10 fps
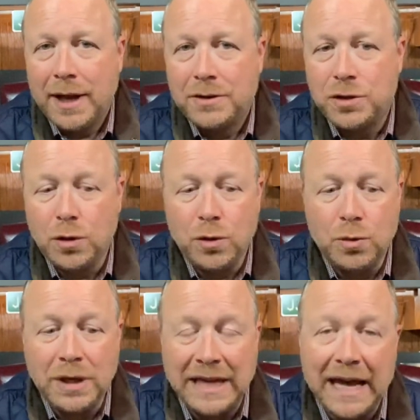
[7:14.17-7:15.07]
to
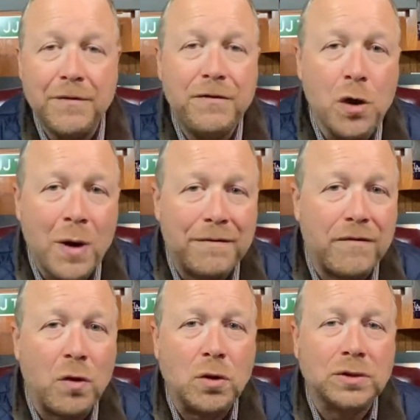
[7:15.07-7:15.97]
give you a
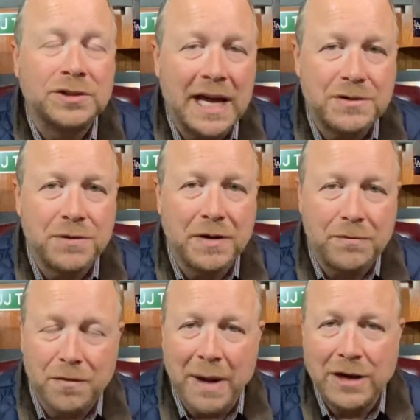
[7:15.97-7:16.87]
full sense of
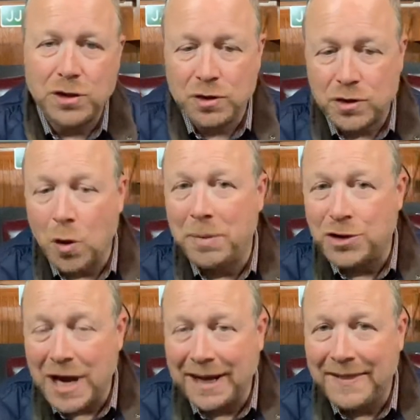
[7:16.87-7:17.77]
information. So be
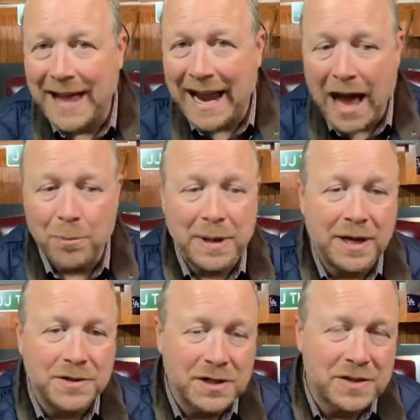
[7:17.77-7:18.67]
checking that out
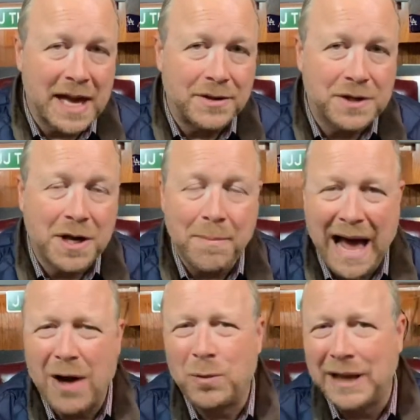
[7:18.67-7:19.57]
because as things come
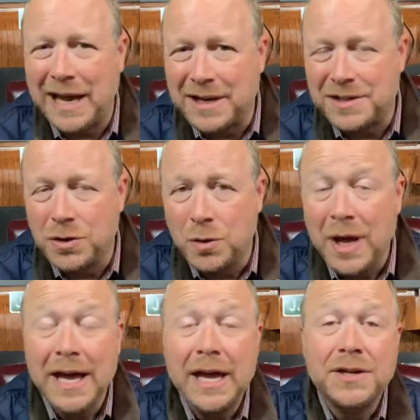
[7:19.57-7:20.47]
out related to
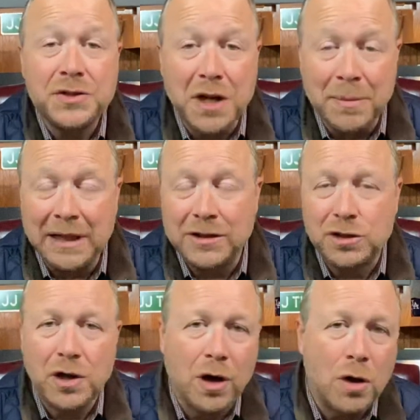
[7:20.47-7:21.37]
stimulus
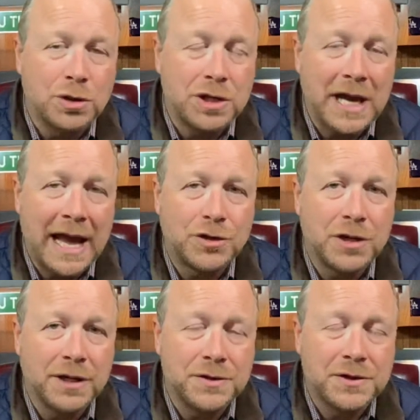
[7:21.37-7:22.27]

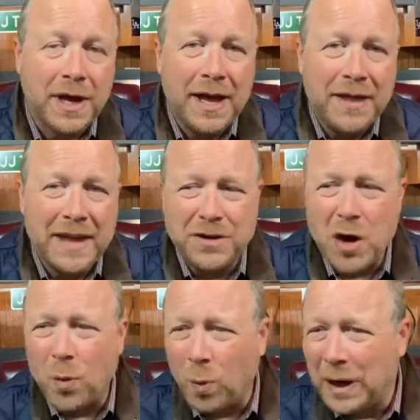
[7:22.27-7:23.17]
negotiations that
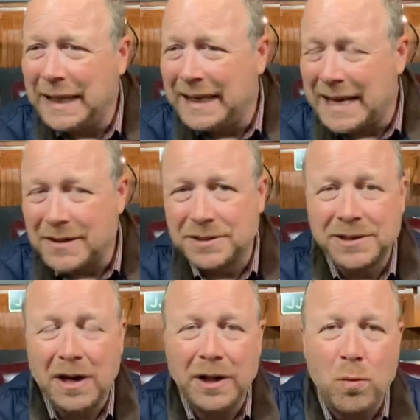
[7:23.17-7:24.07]
don't really
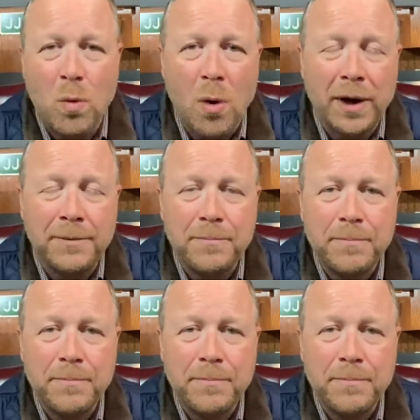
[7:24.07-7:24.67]
necessarily warrant